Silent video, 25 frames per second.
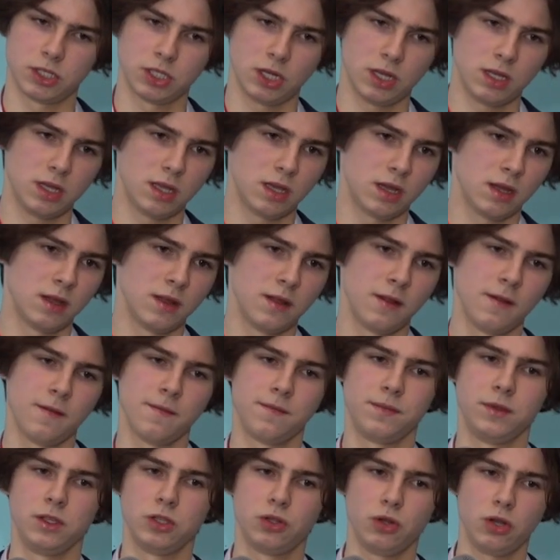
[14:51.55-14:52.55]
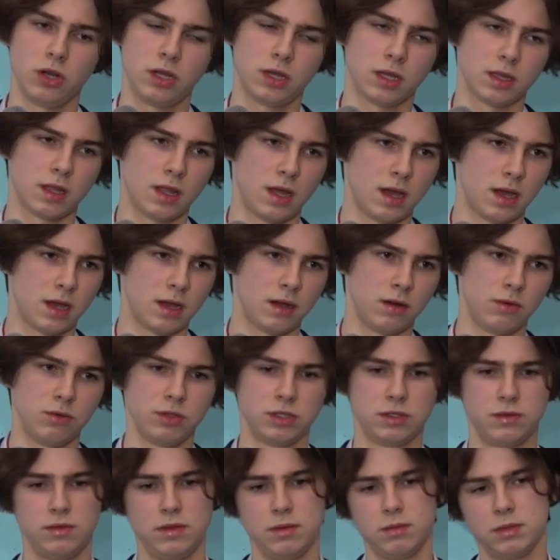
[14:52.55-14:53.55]
related to other
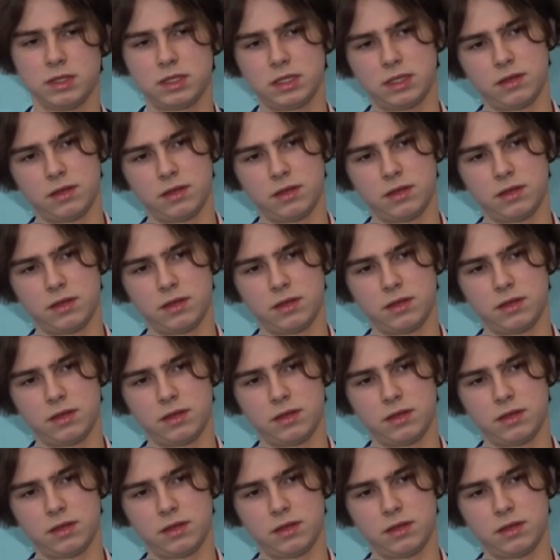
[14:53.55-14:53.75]
products.